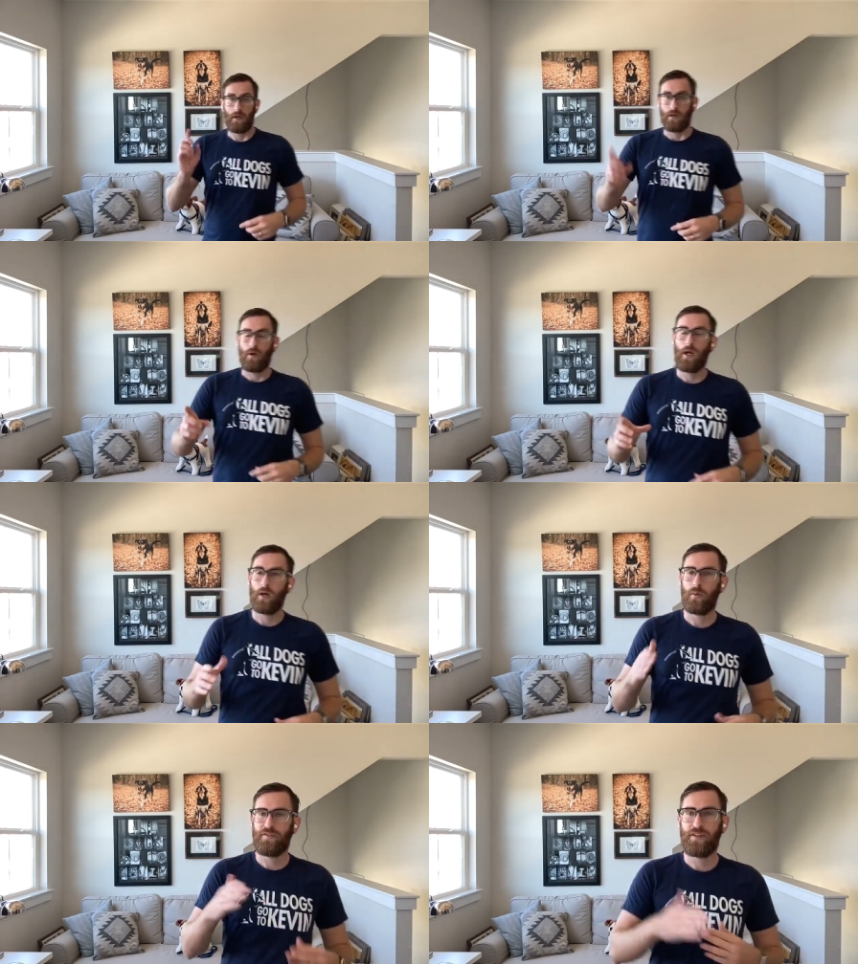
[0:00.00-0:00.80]
So
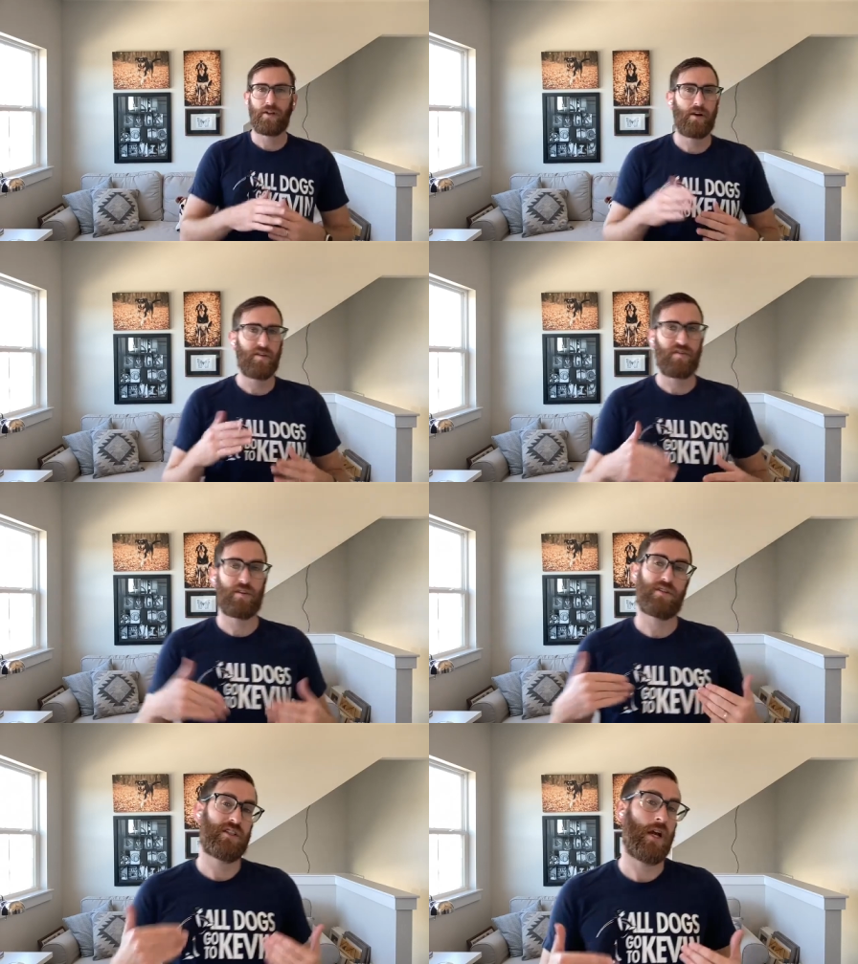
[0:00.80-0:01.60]
we figure out a
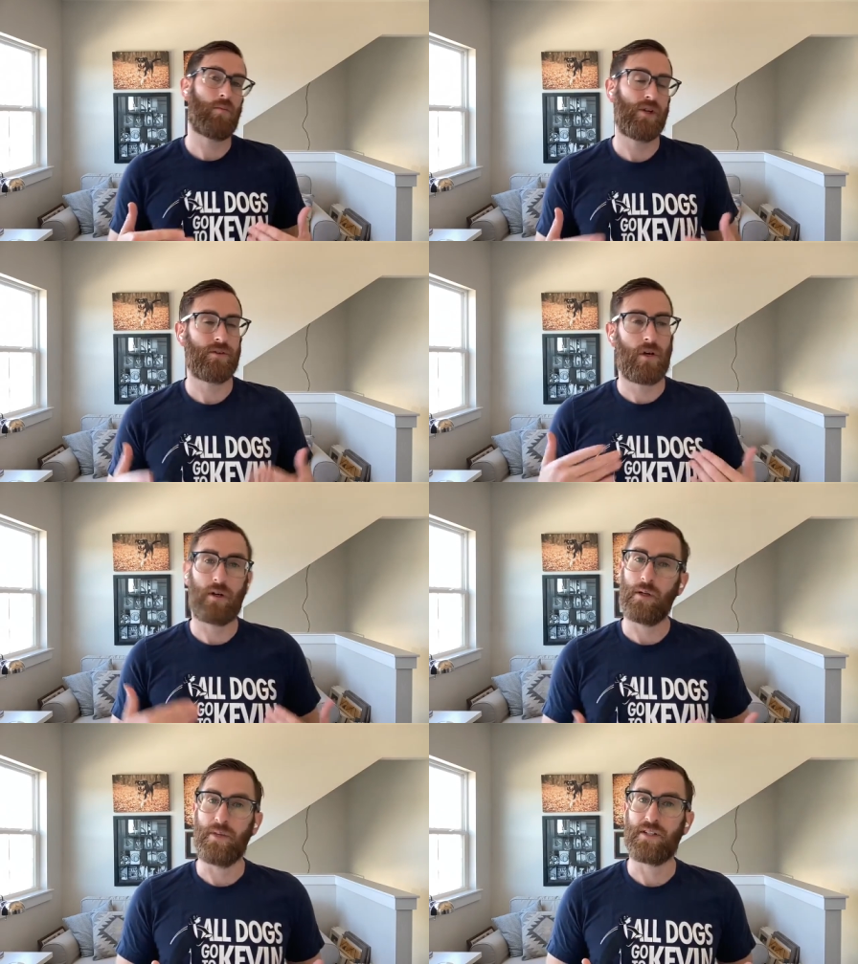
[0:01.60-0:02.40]
first step where your
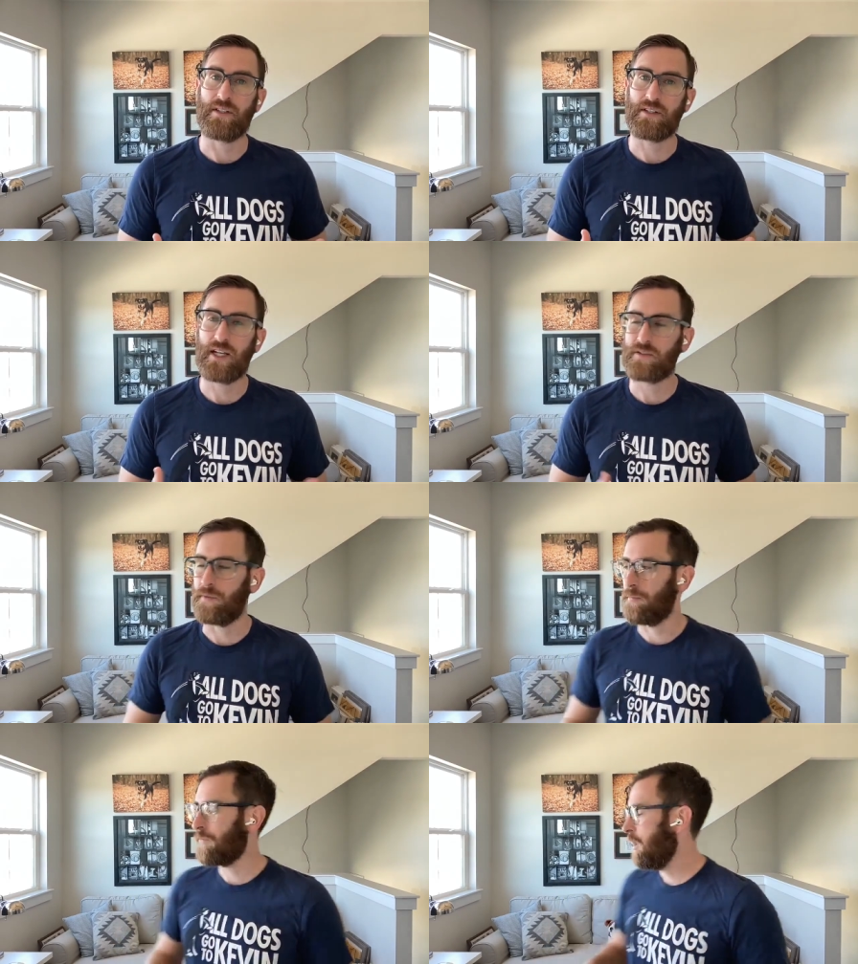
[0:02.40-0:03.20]
dog can be
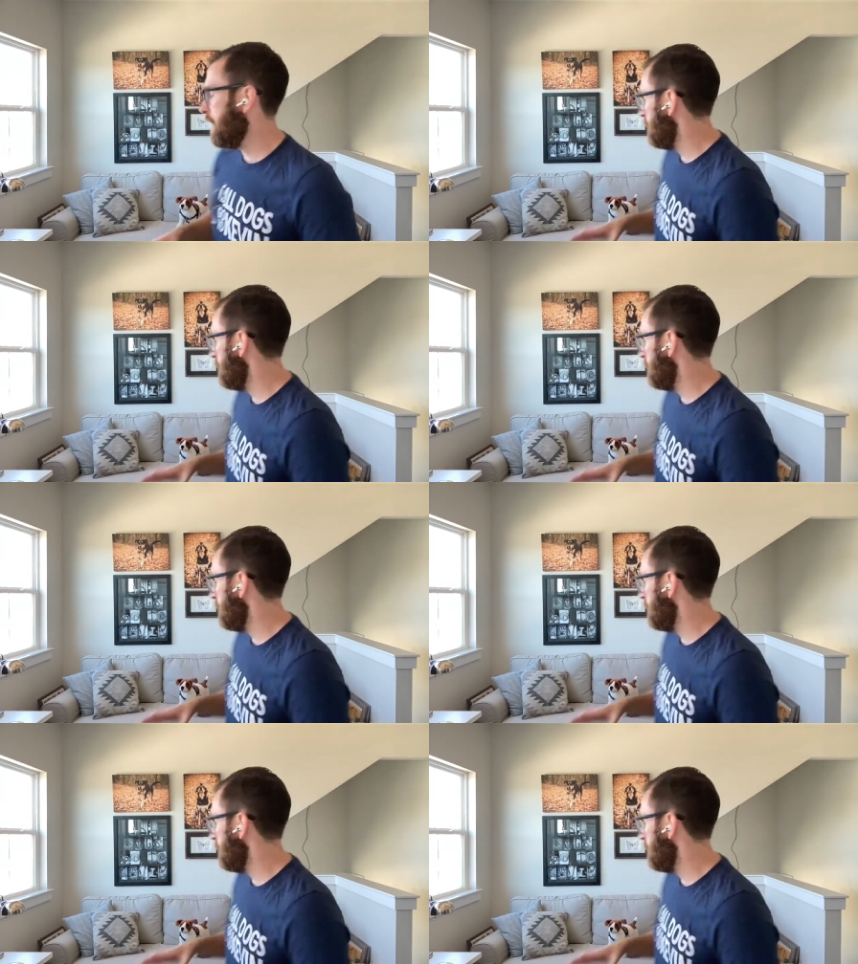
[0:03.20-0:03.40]
successful.